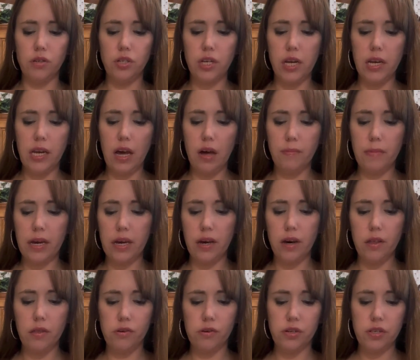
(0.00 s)
Check out my
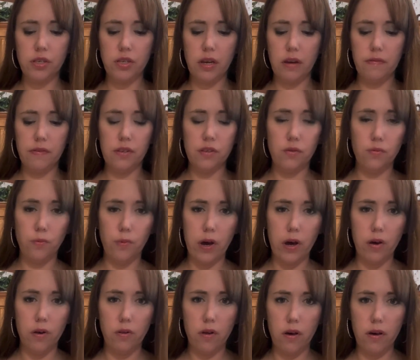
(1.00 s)
other stuff as
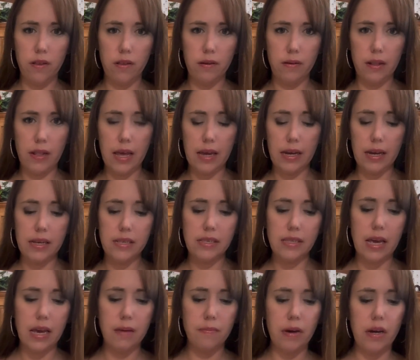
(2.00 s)
well on, like I
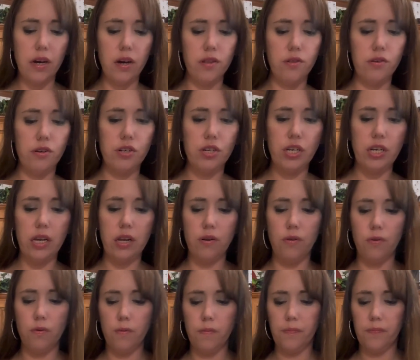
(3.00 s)
say, my other channel.